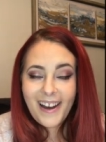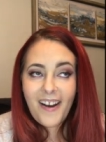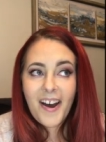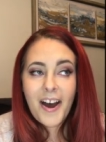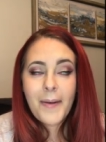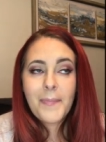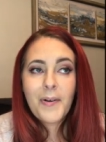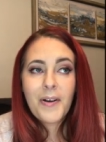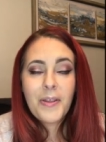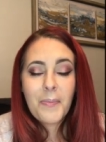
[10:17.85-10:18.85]
Um,
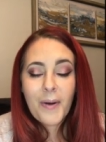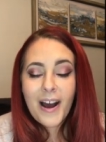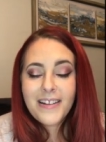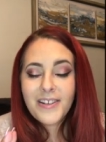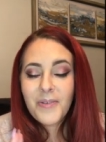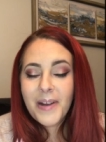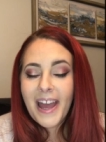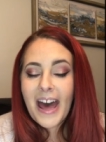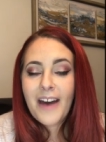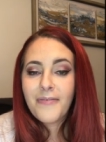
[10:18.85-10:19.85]
the bronzer we
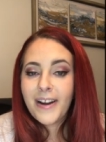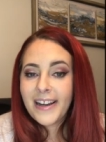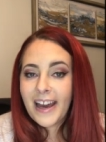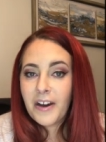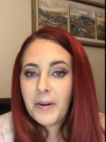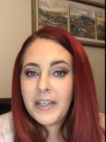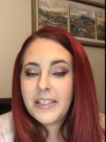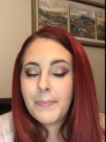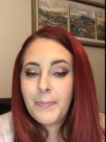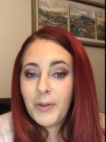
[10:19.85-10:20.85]
have right now
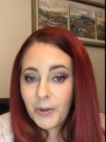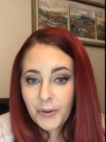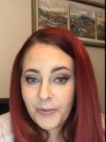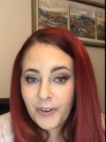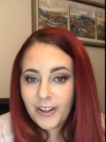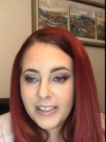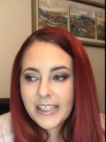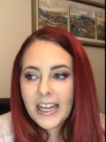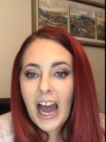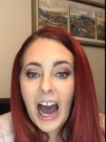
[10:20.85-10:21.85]
is beautiful.
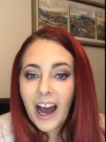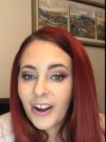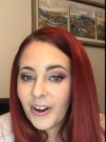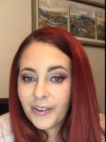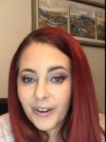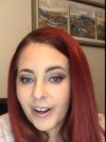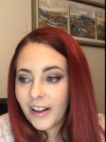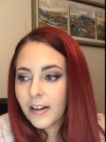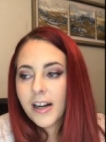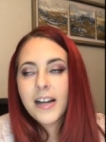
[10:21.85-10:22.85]
It's like a hot cocoa
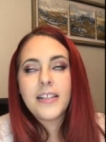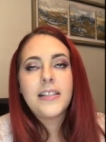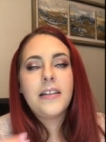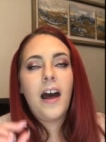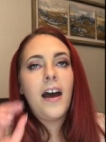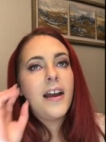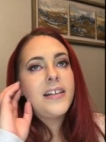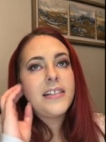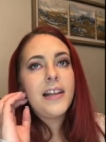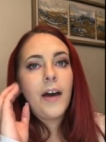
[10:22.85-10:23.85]
color and it's not, it
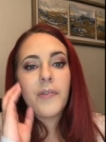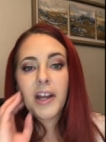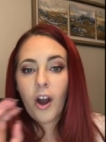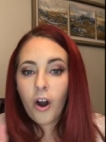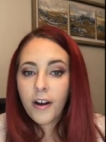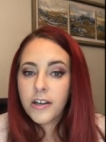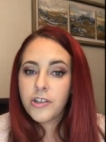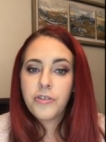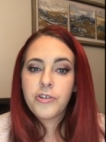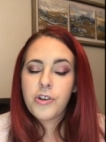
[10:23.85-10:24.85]
doesn't have any orange
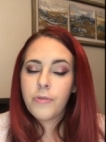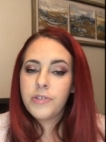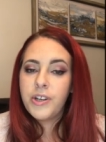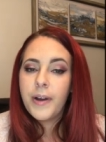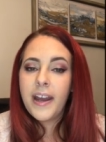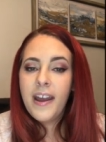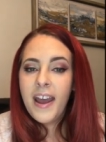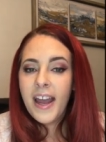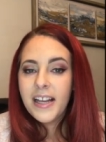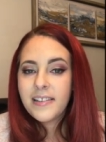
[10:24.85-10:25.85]
undertone to it.
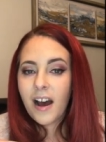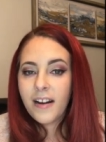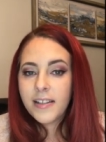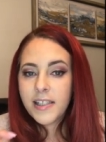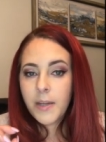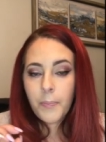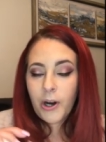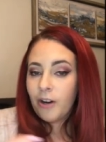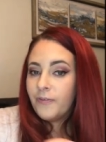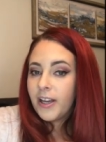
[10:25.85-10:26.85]
It's honestly
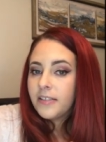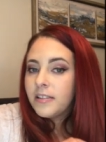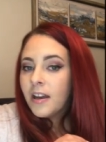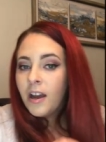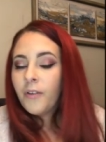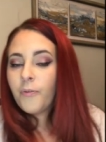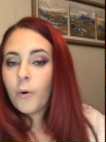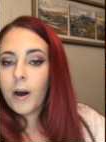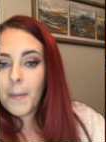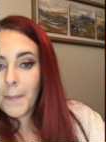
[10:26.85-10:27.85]
perfect
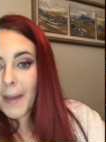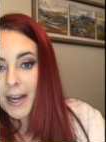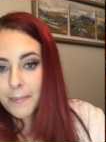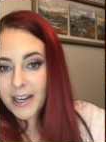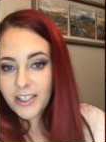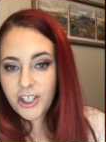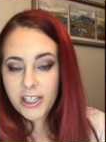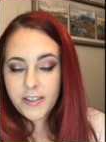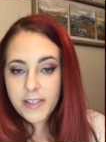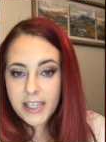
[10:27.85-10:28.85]
for many, many
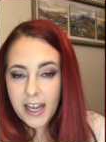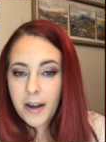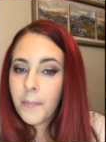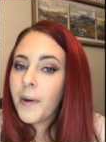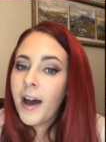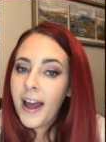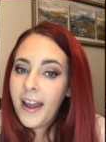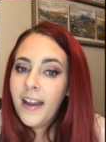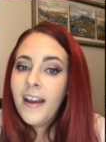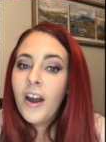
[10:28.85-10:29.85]
shades of skin, but